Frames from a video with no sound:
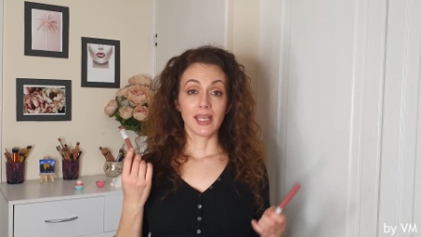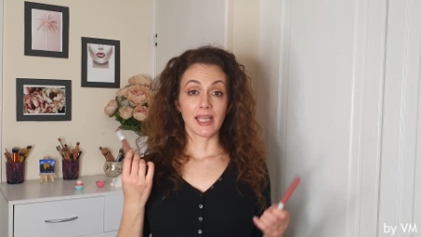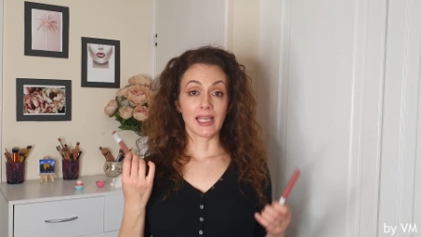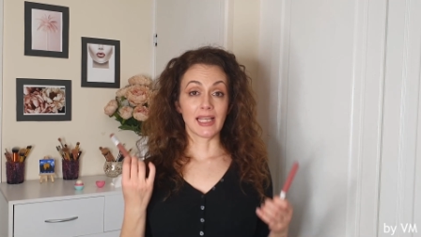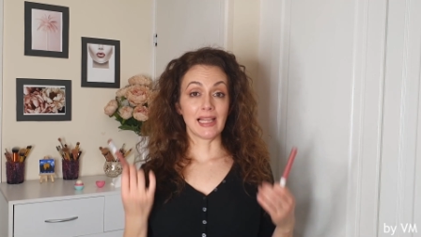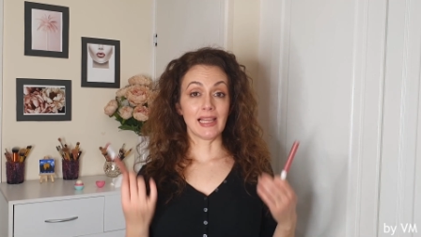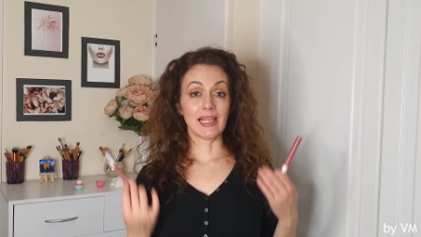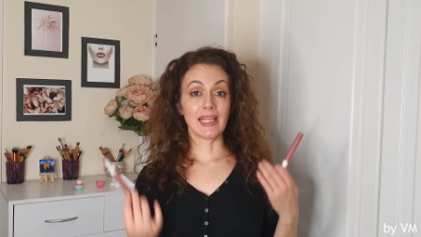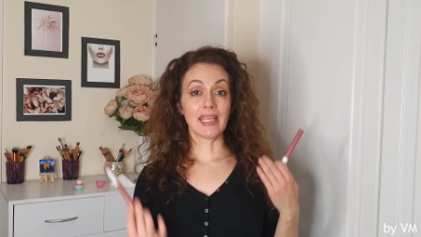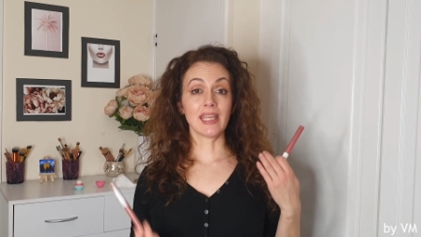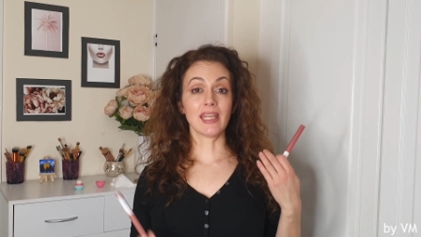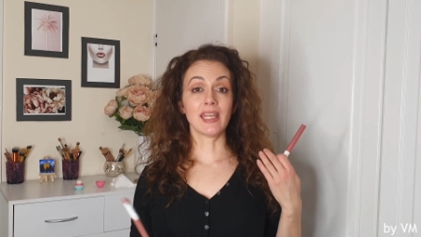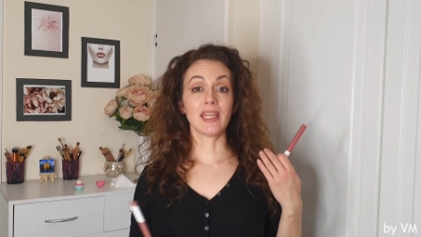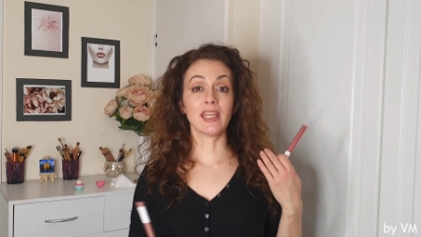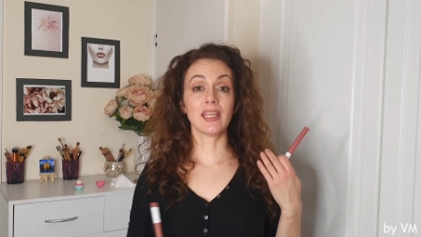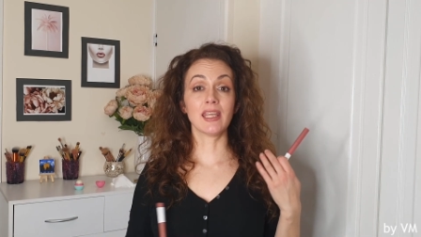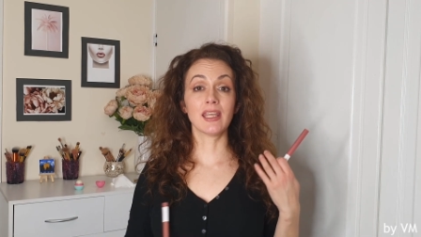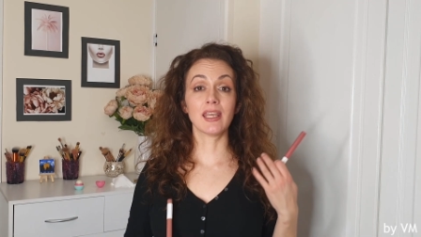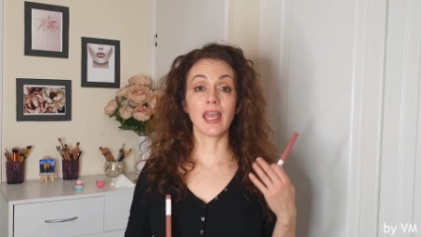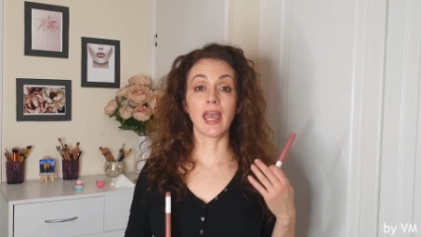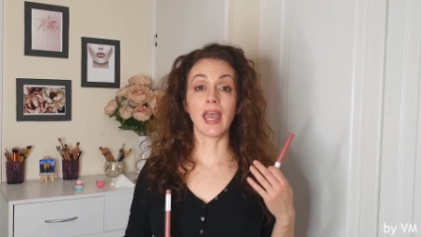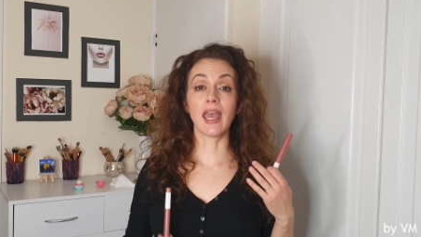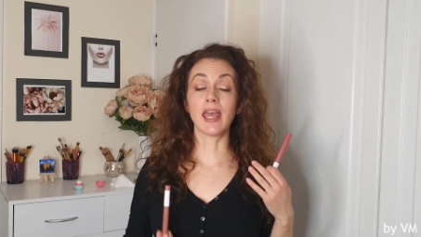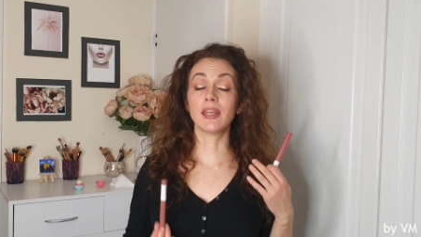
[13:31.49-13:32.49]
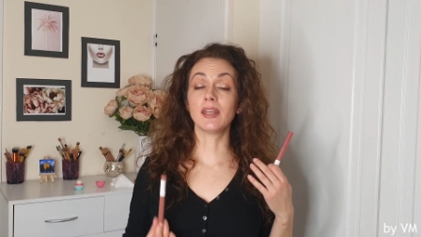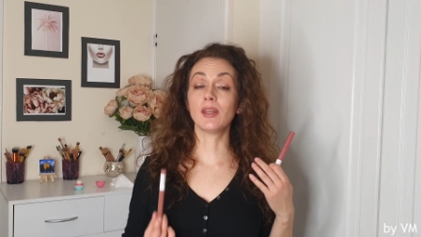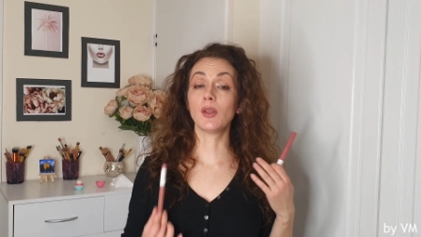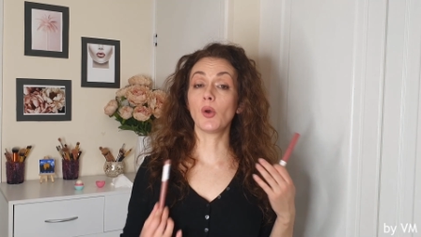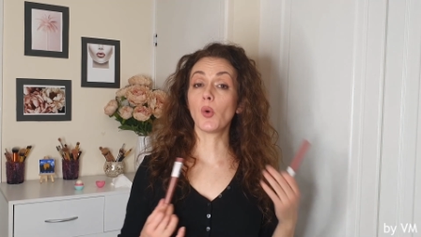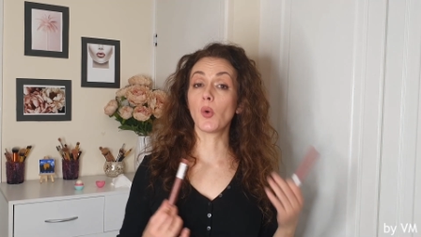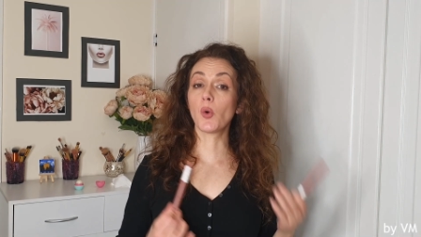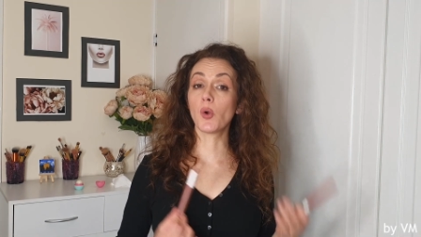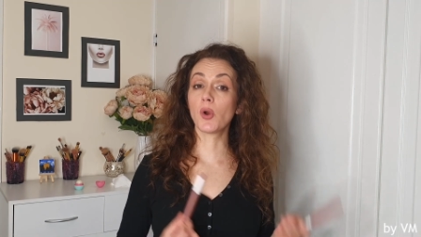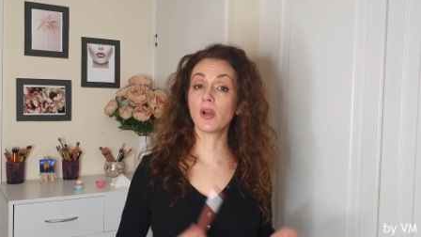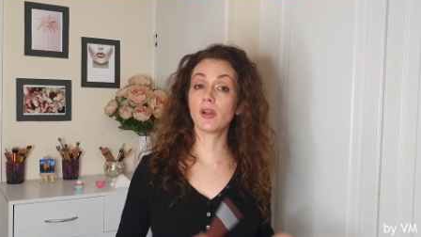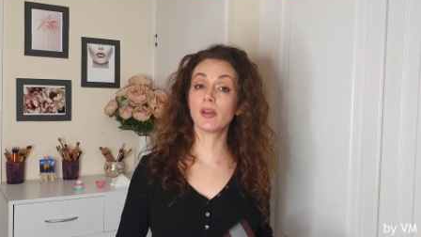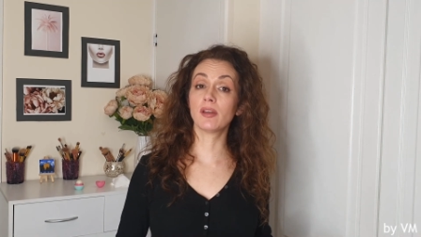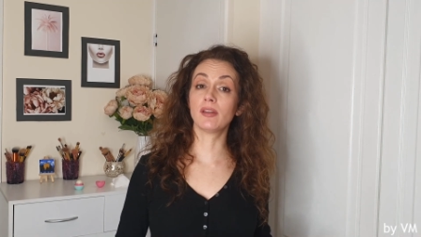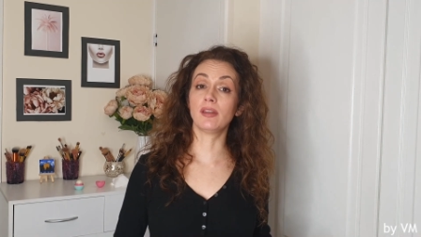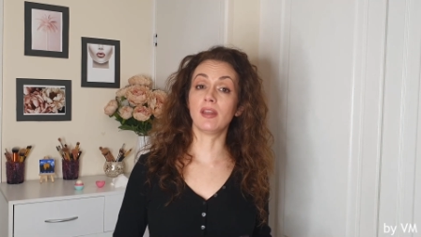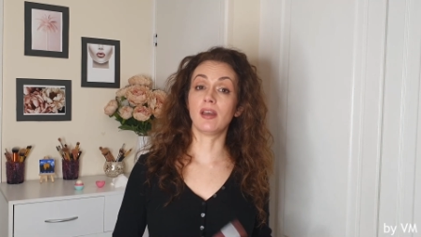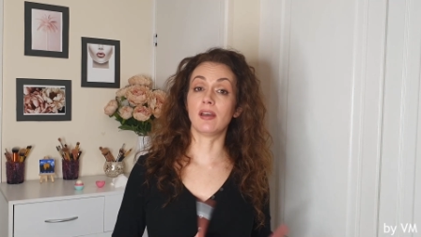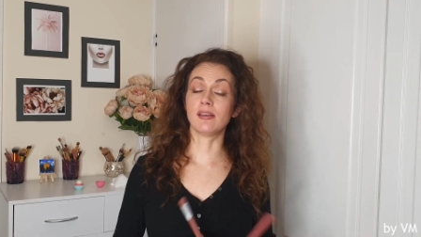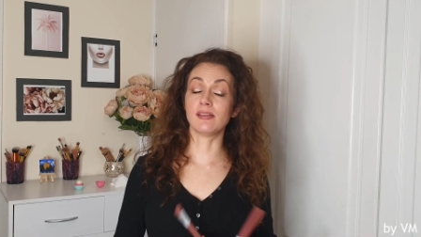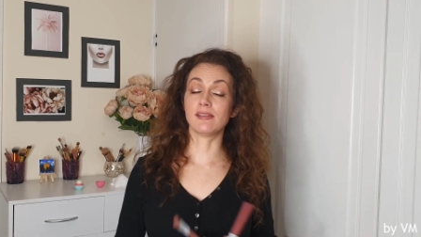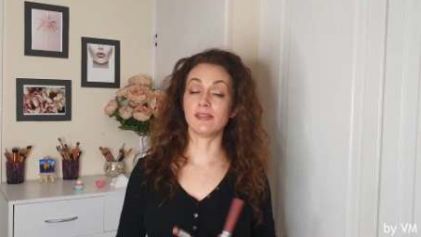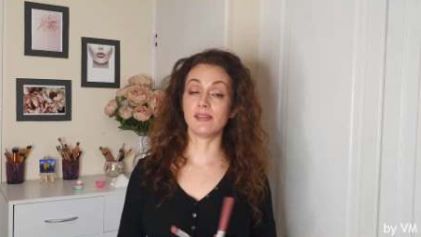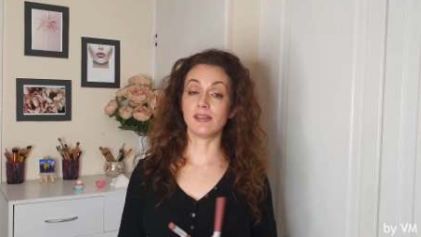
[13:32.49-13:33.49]
cleaning and
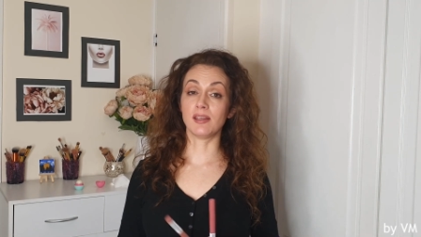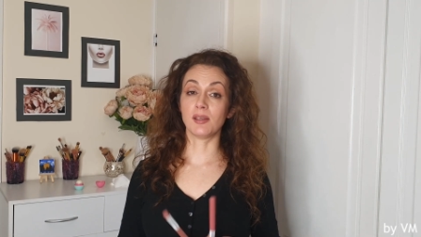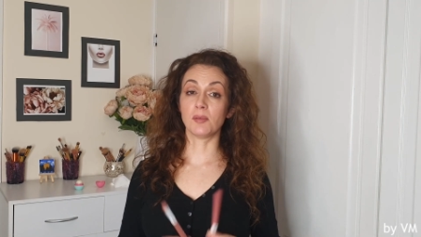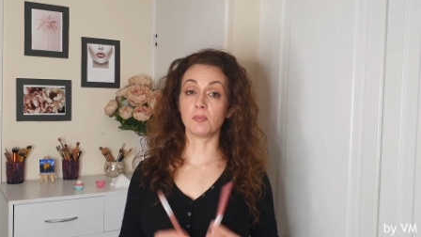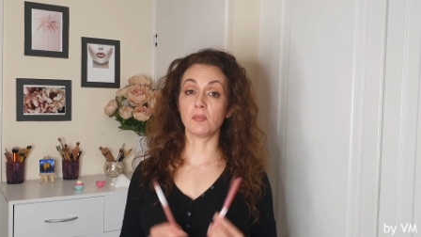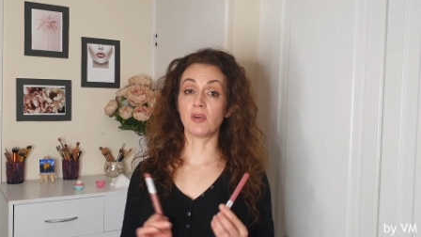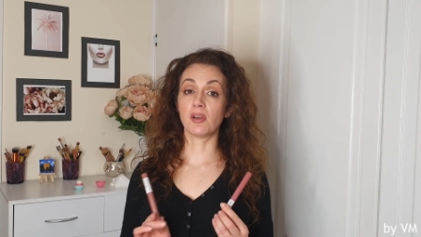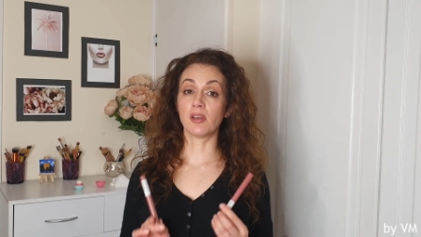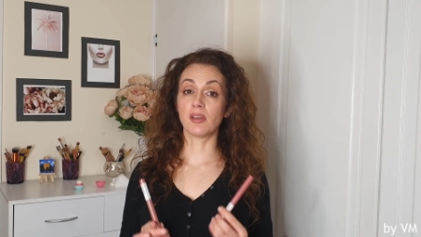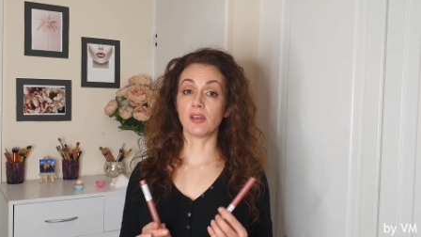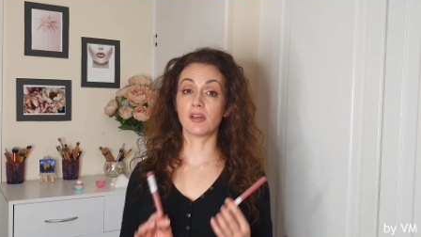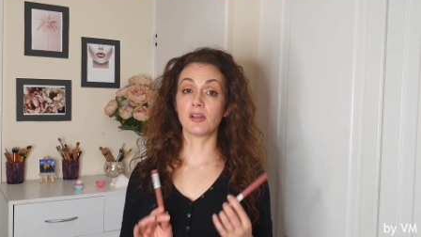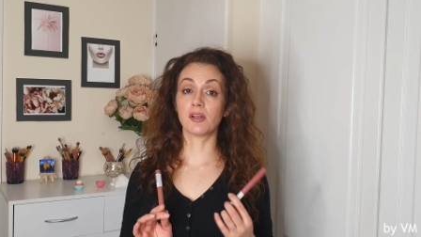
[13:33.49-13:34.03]
organizing my